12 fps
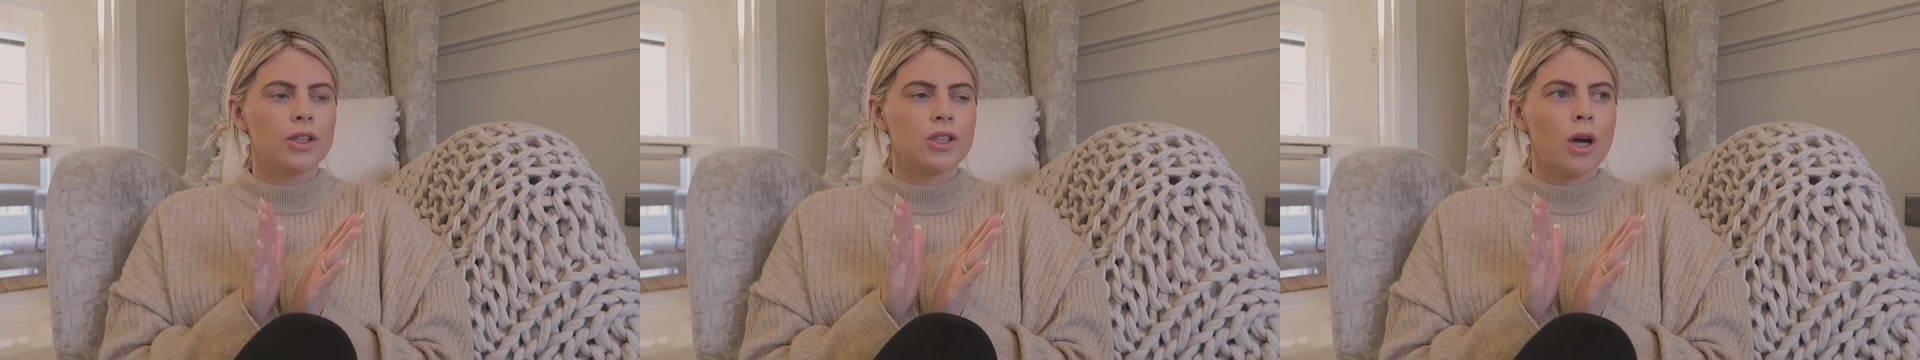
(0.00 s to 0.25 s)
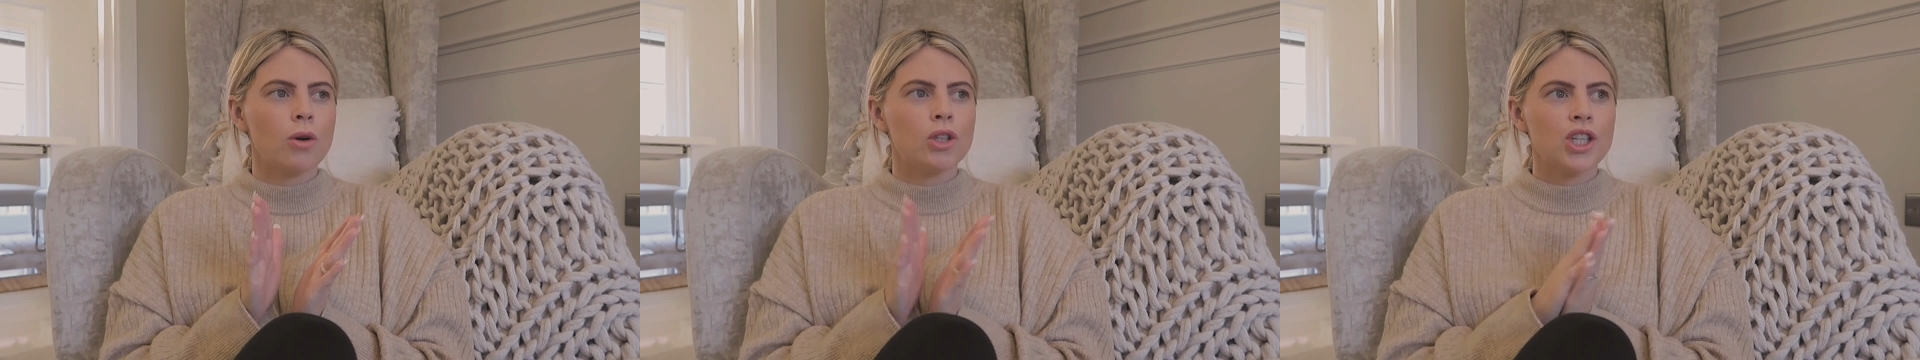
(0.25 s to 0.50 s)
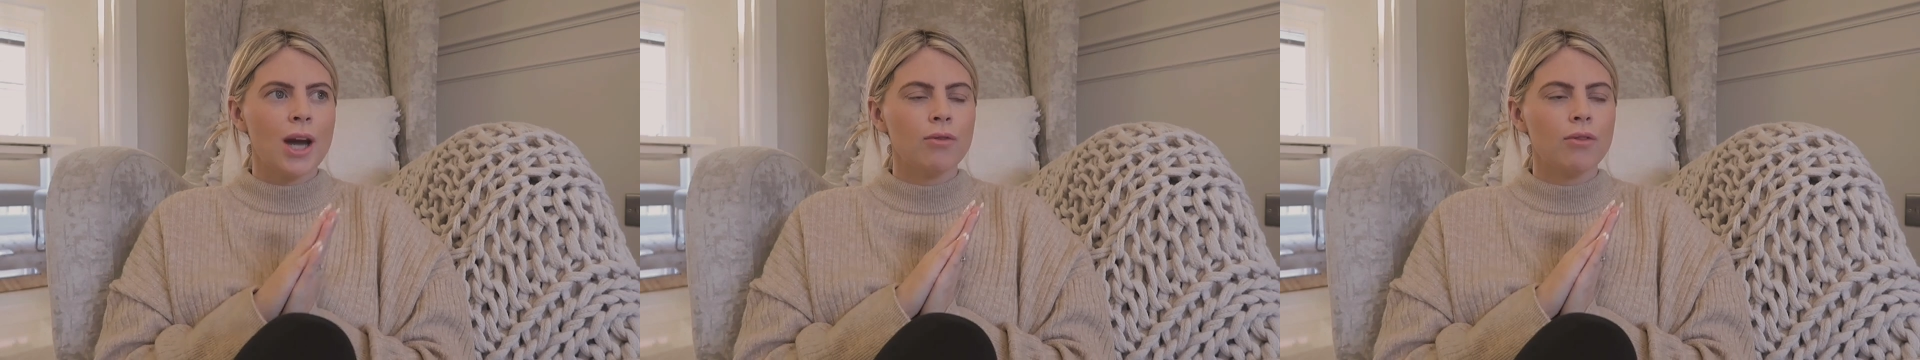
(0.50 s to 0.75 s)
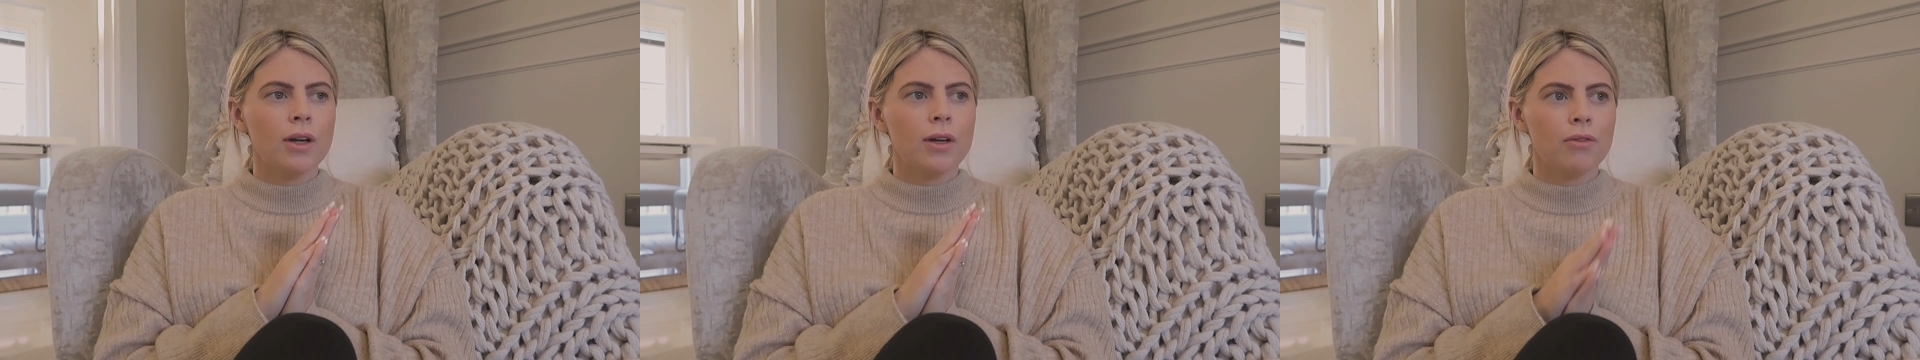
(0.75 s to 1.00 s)
so
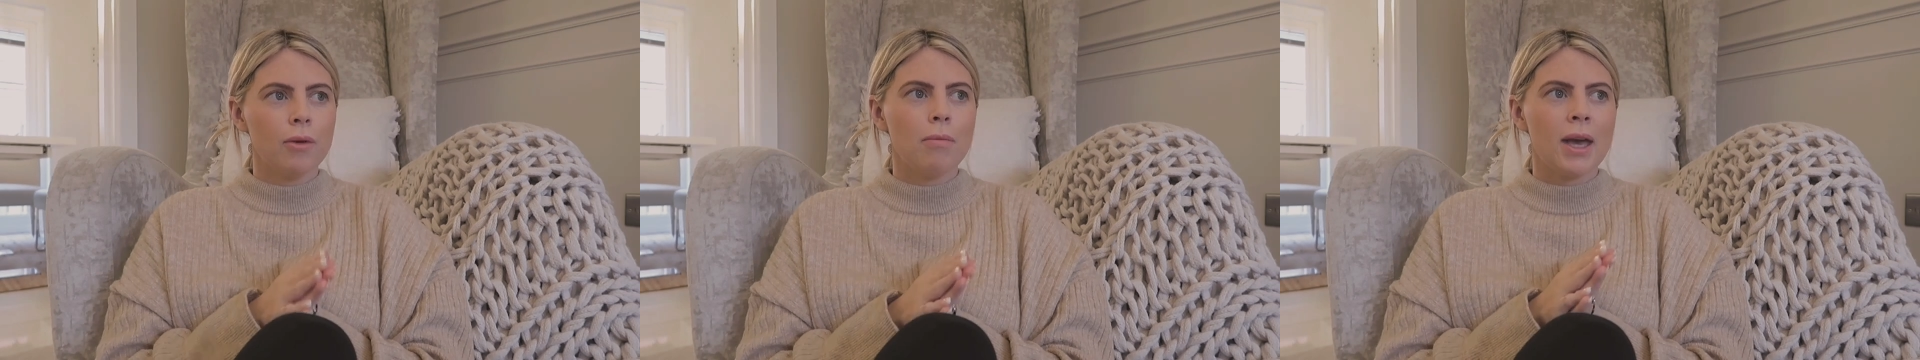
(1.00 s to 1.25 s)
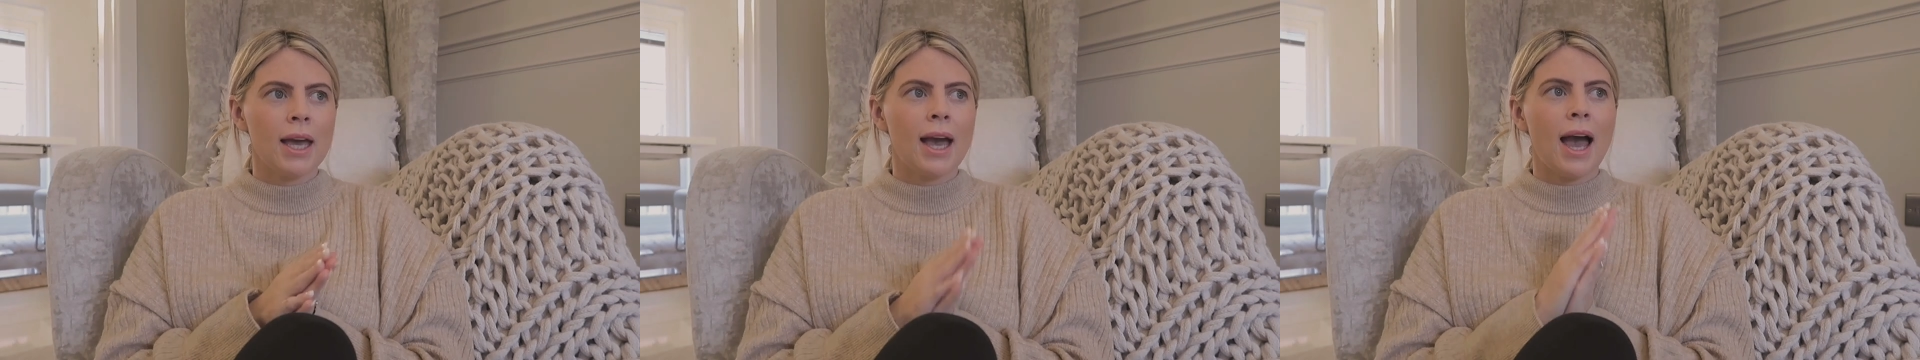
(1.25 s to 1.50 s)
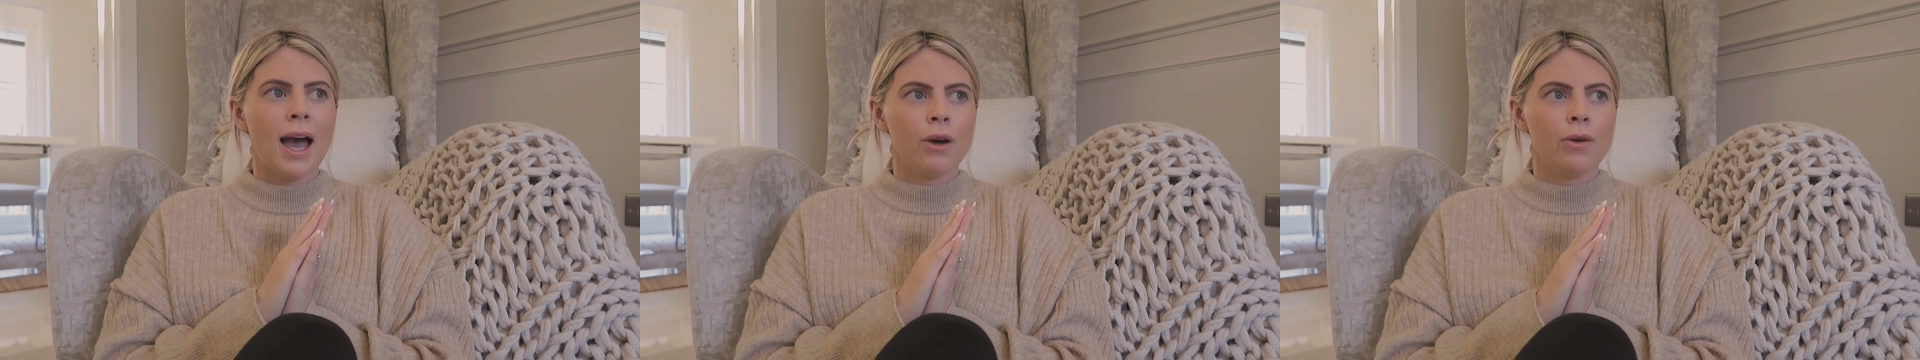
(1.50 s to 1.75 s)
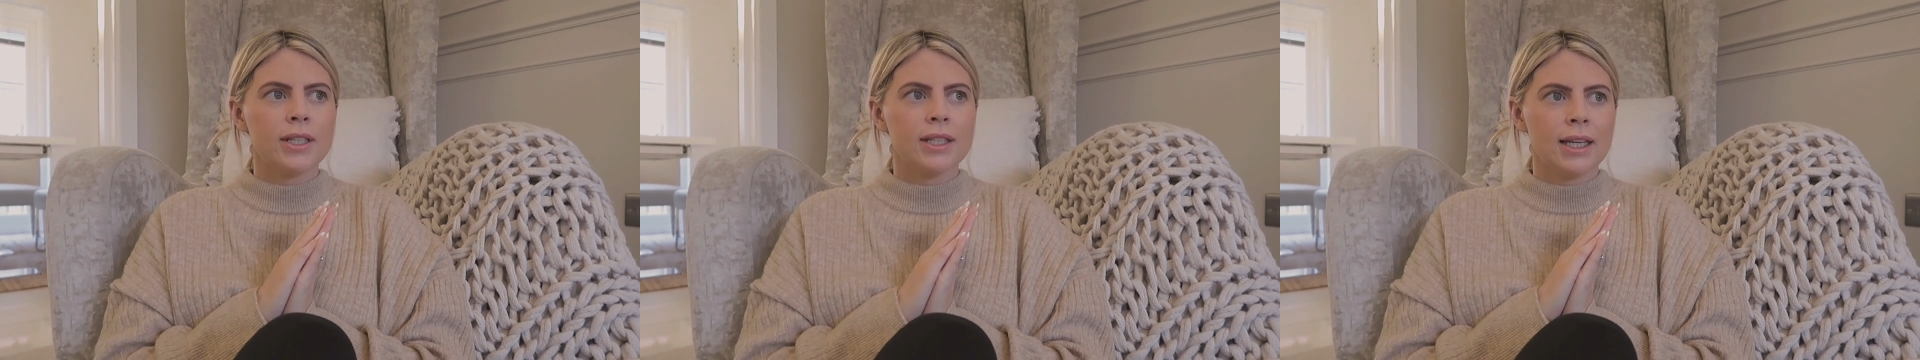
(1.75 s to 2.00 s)
January for me, I
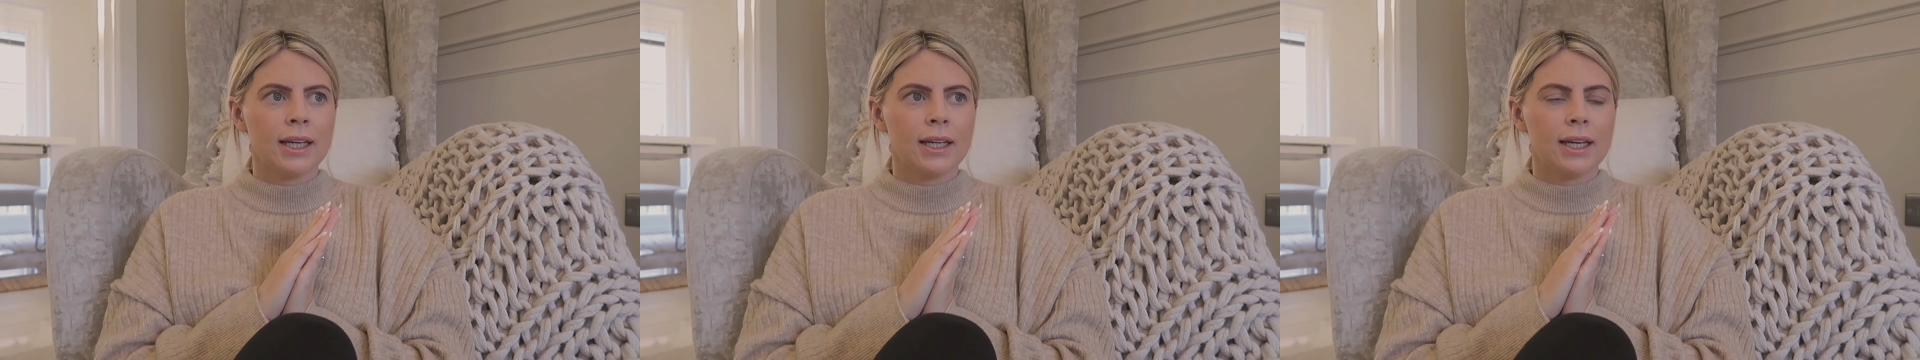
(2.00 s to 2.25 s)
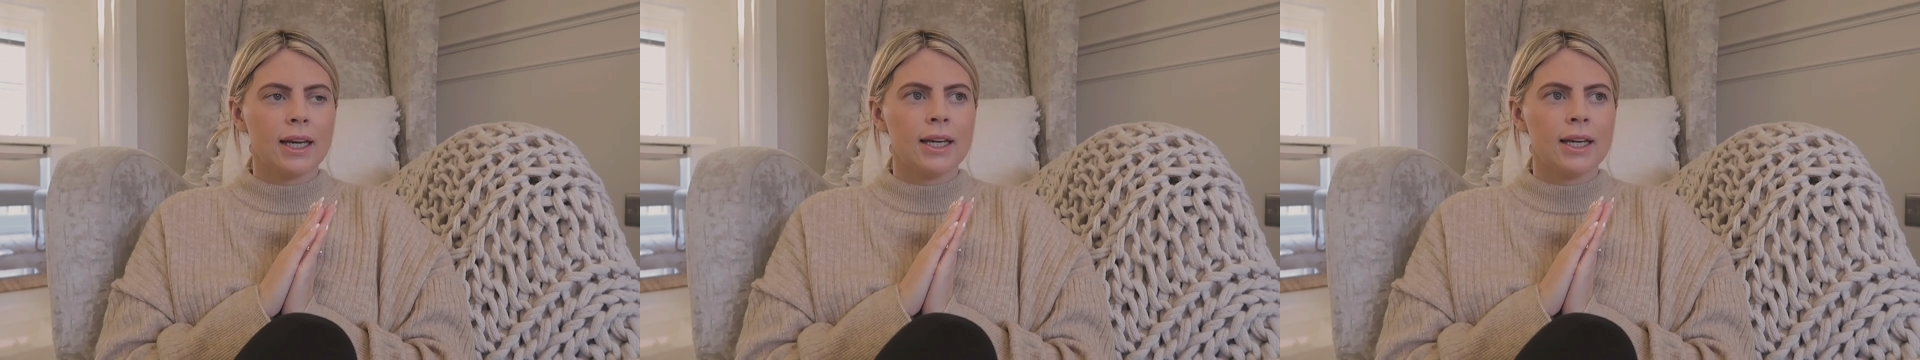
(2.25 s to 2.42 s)
always think